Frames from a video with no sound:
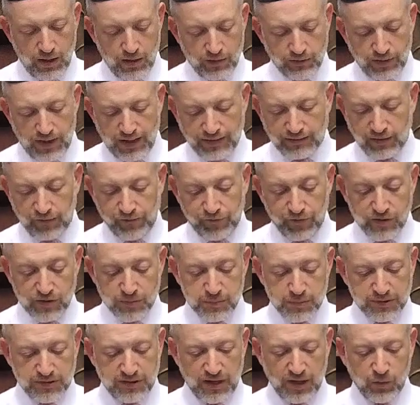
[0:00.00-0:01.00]
So that's the
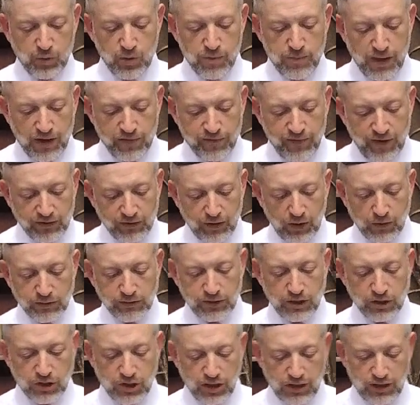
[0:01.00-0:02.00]
first mistake we make.
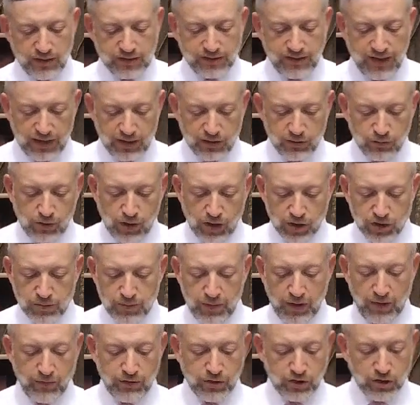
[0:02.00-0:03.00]
The second
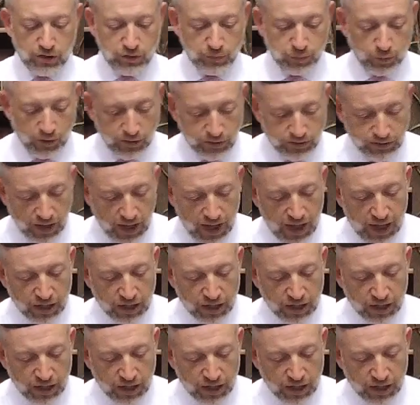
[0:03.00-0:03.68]
is worse.